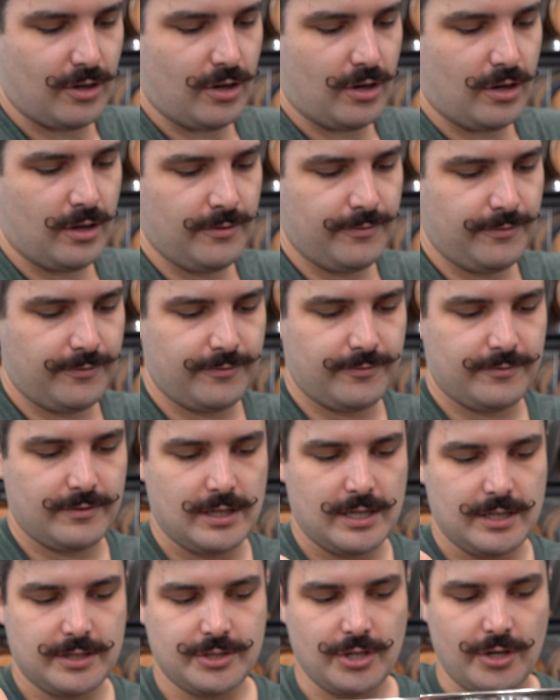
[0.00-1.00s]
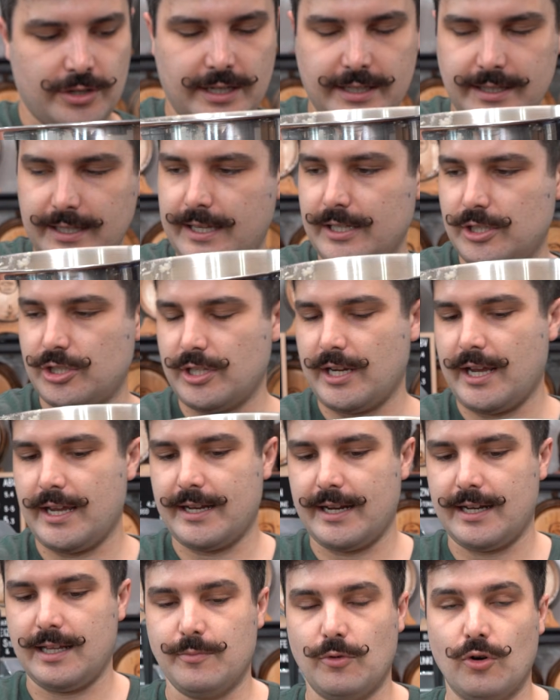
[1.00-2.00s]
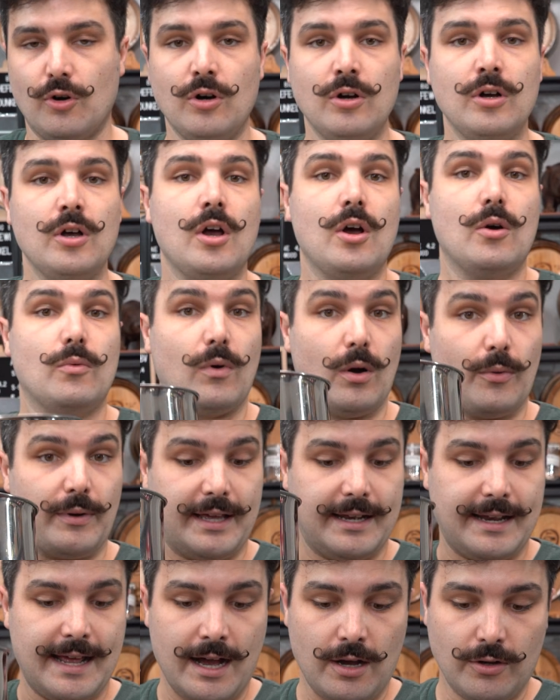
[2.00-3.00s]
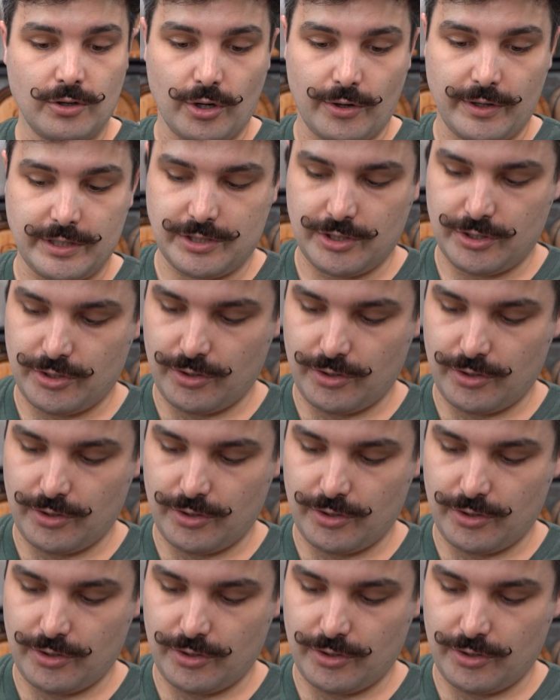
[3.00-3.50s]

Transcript: off. Don't need the KitchenAid anymore. What we are now going to